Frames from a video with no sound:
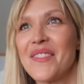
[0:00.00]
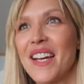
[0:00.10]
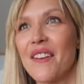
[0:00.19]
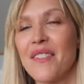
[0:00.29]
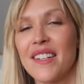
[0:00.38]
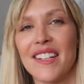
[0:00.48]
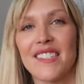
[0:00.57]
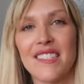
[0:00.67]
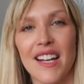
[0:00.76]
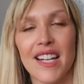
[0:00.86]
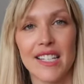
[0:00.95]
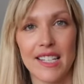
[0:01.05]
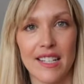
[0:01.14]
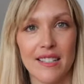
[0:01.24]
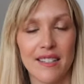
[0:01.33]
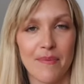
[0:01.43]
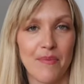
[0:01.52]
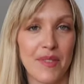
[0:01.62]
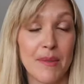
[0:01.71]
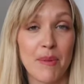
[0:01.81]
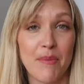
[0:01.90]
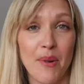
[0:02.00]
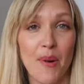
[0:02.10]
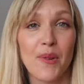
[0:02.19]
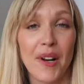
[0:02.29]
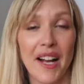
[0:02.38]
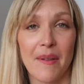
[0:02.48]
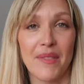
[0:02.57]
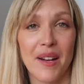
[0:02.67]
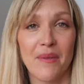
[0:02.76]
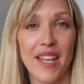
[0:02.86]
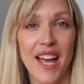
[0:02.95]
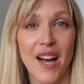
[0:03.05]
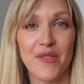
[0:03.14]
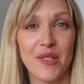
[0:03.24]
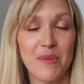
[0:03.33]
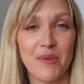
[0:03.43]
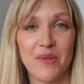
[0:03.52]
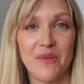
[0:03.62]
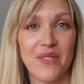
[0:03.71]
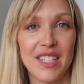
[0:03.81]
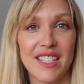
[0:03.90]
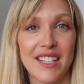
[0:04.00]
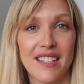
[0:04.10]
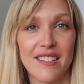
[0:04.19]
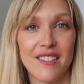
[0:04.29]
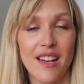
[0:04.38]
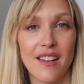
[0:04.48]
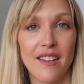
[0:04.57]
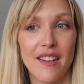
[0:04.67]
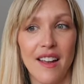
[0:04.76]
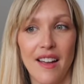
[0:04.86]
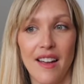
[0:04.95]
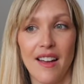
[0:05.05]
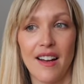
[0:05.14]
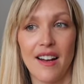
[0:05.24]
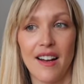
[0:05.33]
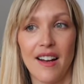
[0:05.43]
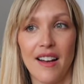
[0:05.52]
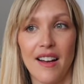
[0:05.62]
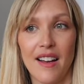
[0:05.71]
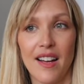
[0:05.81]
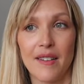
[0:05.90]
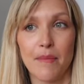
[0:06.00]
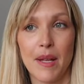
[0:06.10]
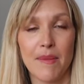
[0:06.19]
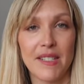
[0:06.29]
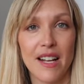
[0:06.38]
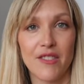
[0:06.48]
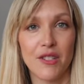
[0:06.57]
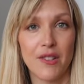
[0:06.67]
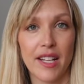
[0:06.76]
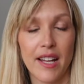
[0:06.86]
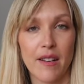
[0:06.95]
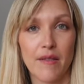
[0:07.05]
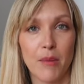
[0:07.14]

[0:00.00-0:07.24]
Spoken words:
I feel like society has been programmed that we have to spoon feed and babies have to drink out of